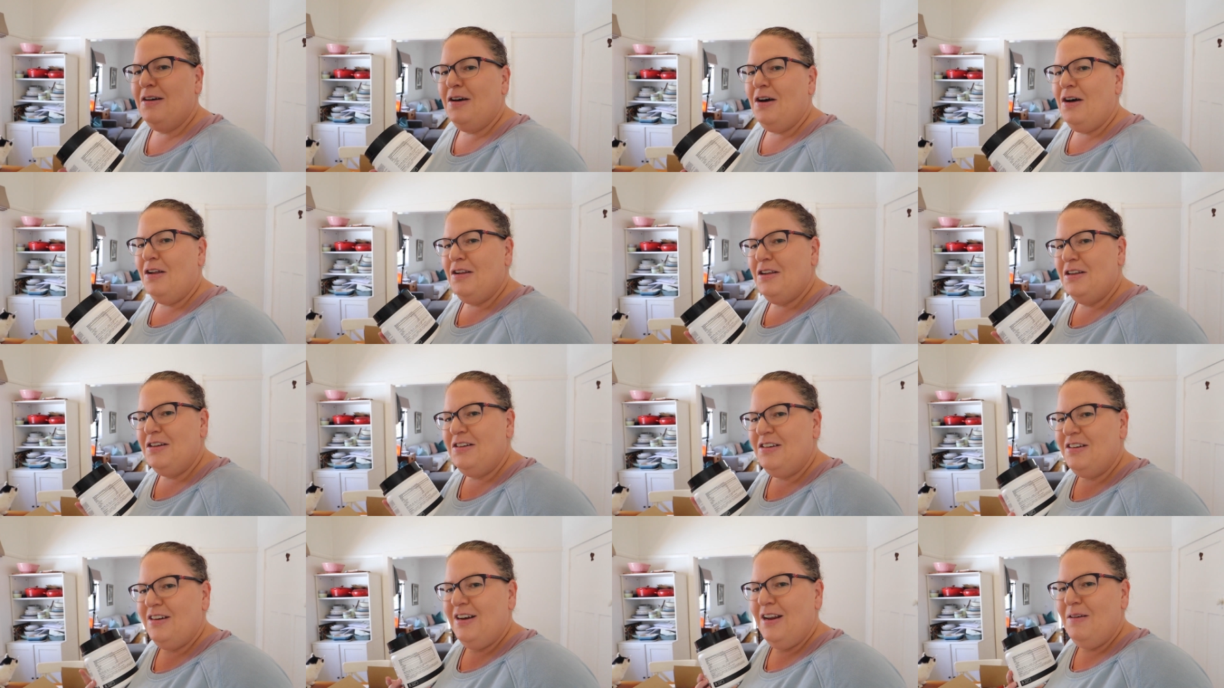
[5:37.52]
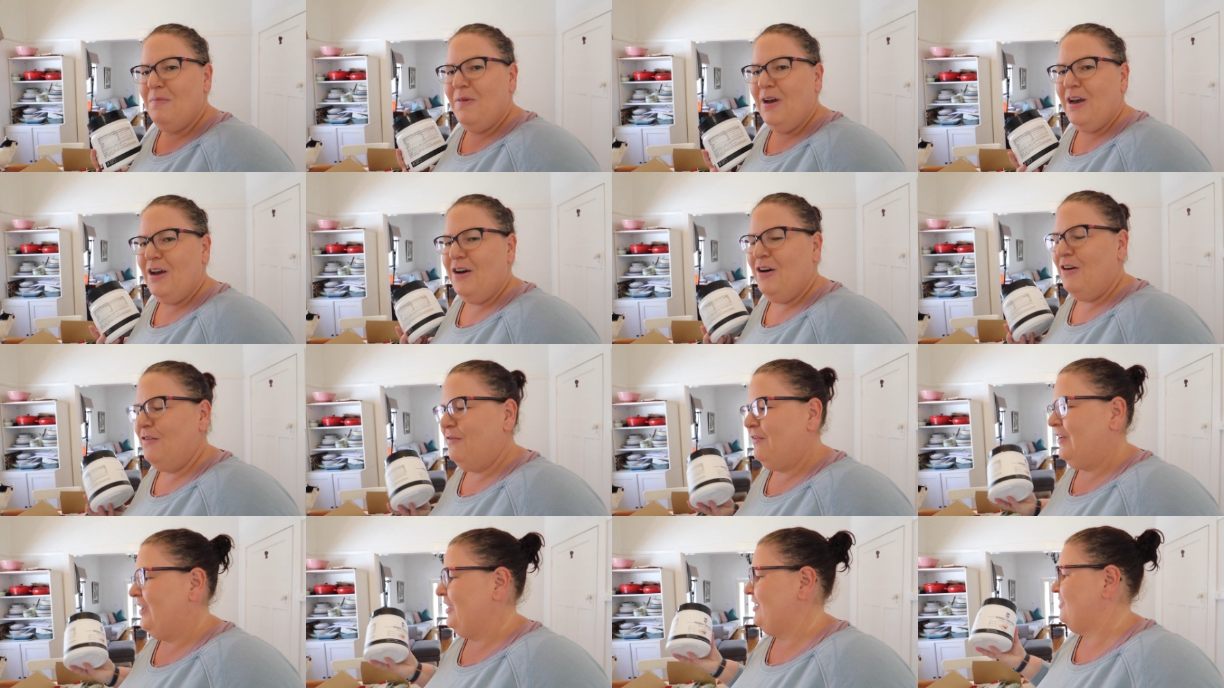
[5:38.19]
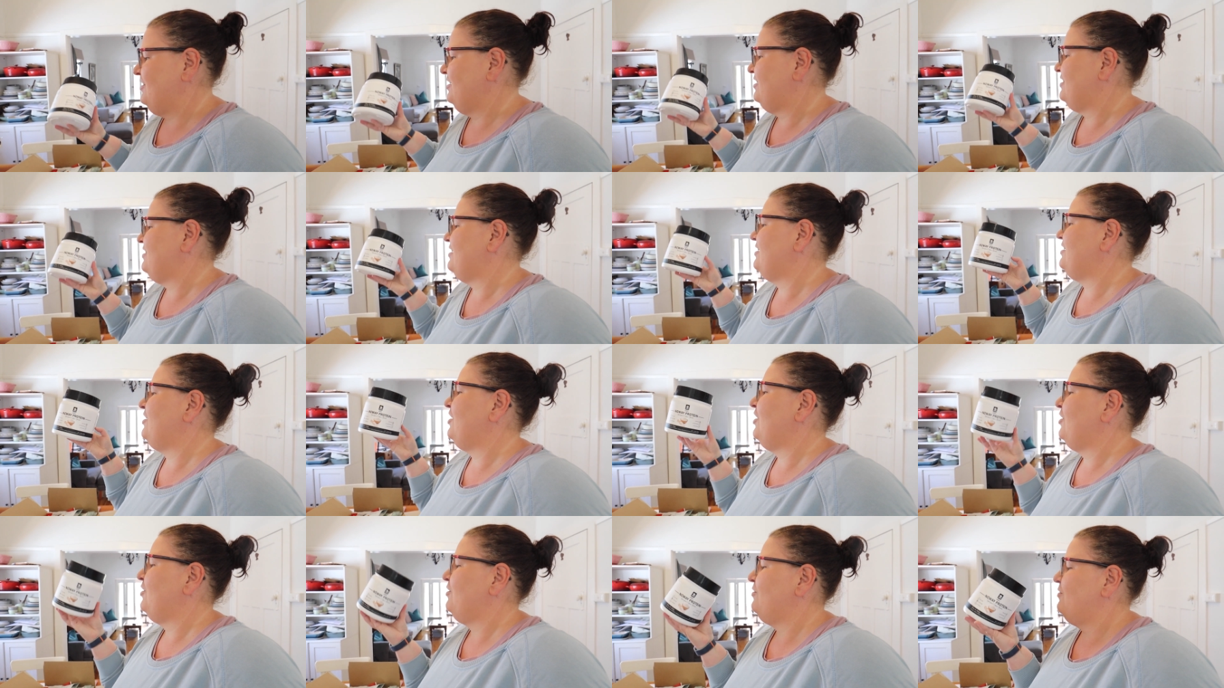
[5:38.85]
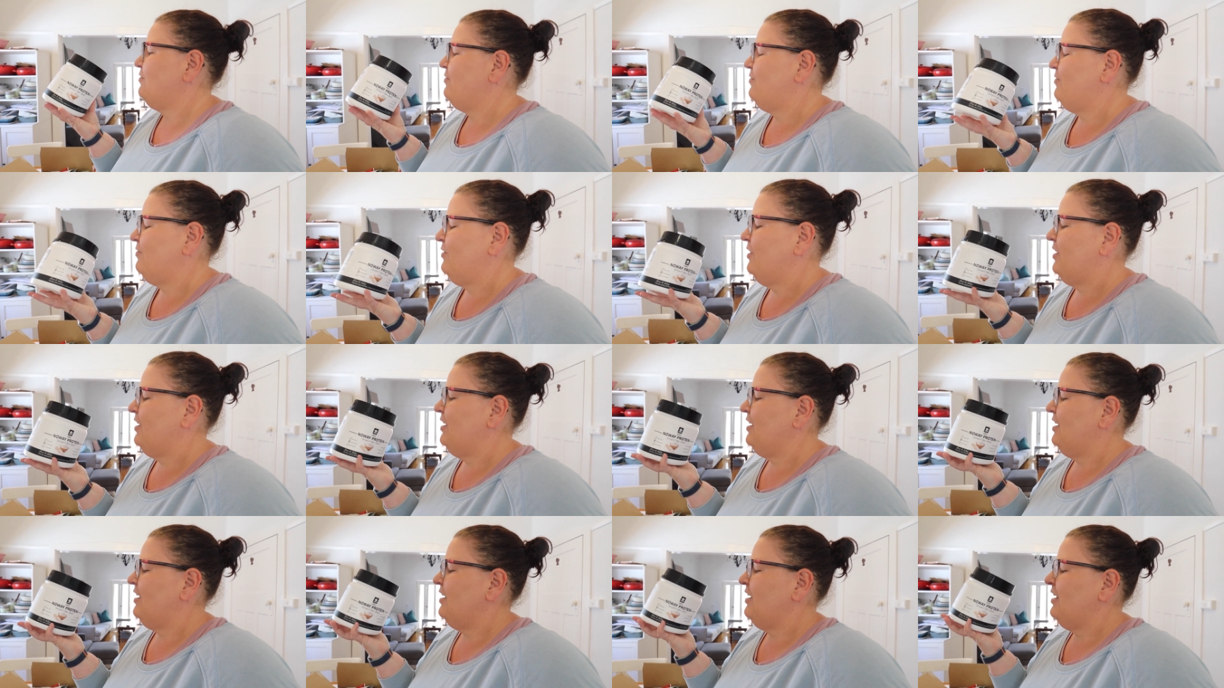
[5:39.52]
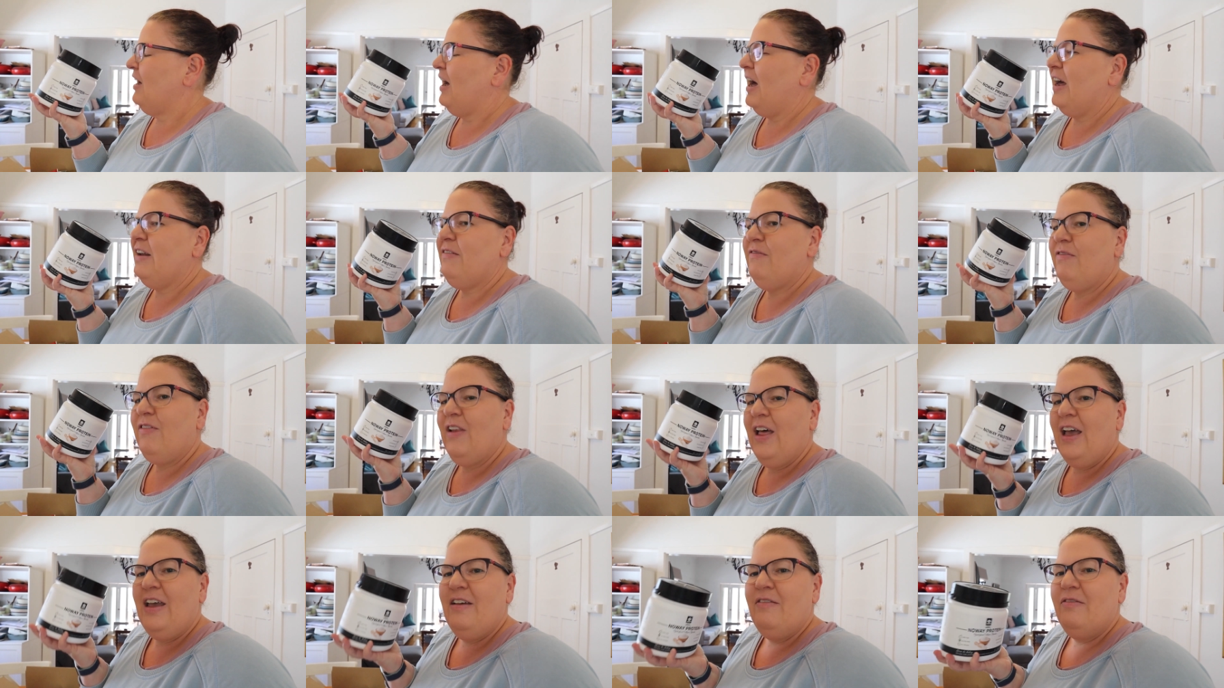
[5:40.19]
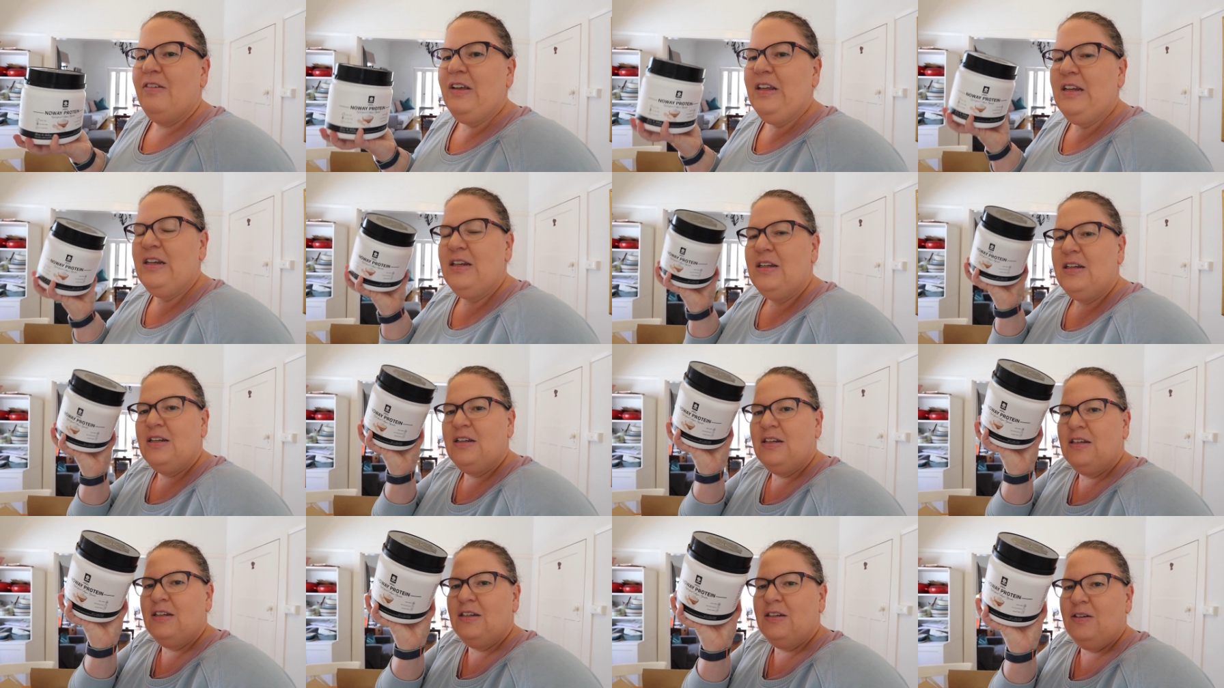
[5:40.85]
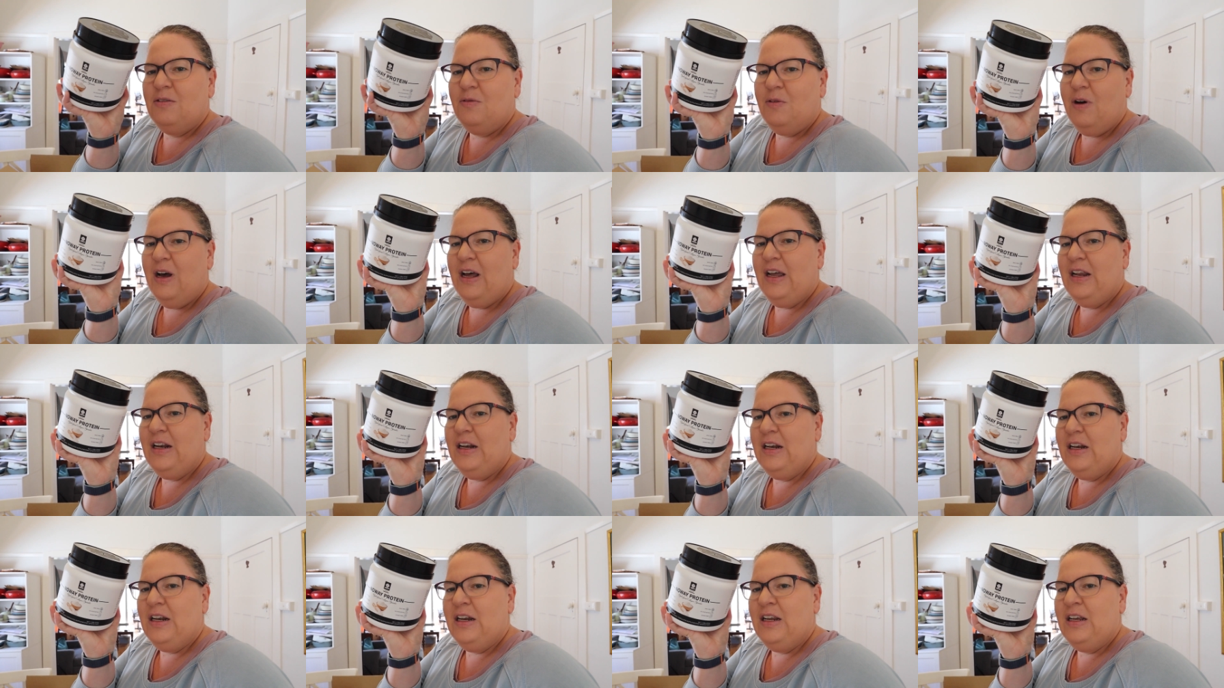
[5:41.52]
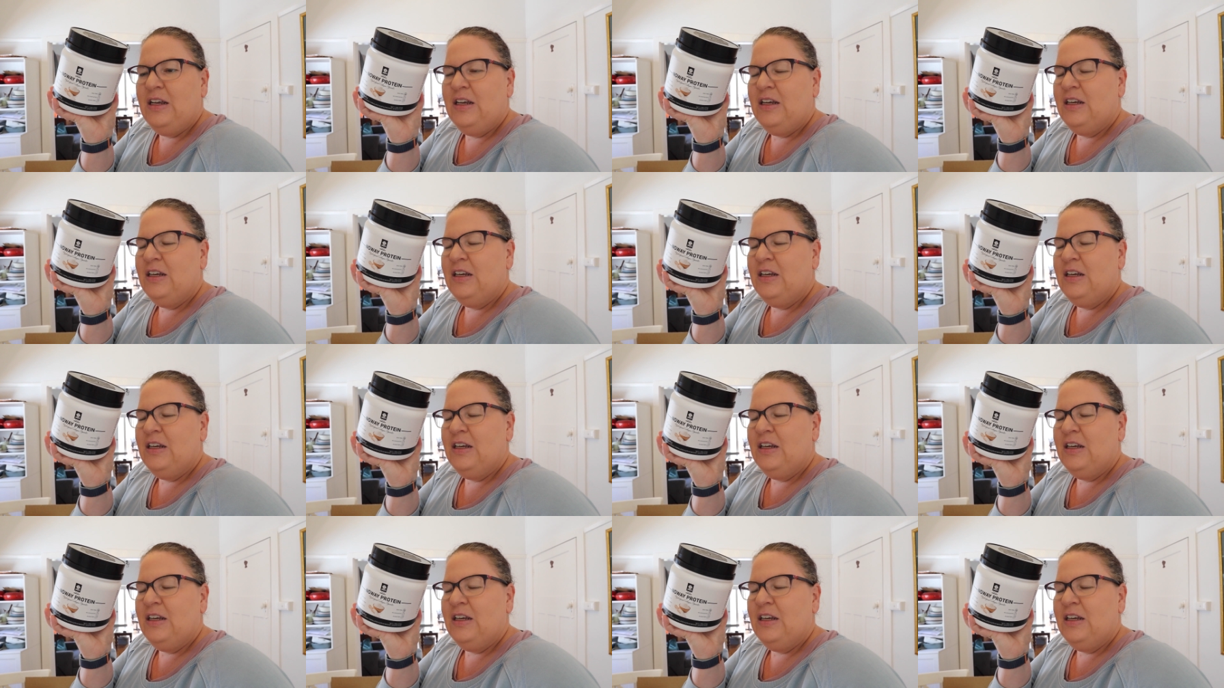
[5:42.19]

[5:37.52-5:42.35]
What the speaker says: collagen in my coffee, just a no unflavoured one.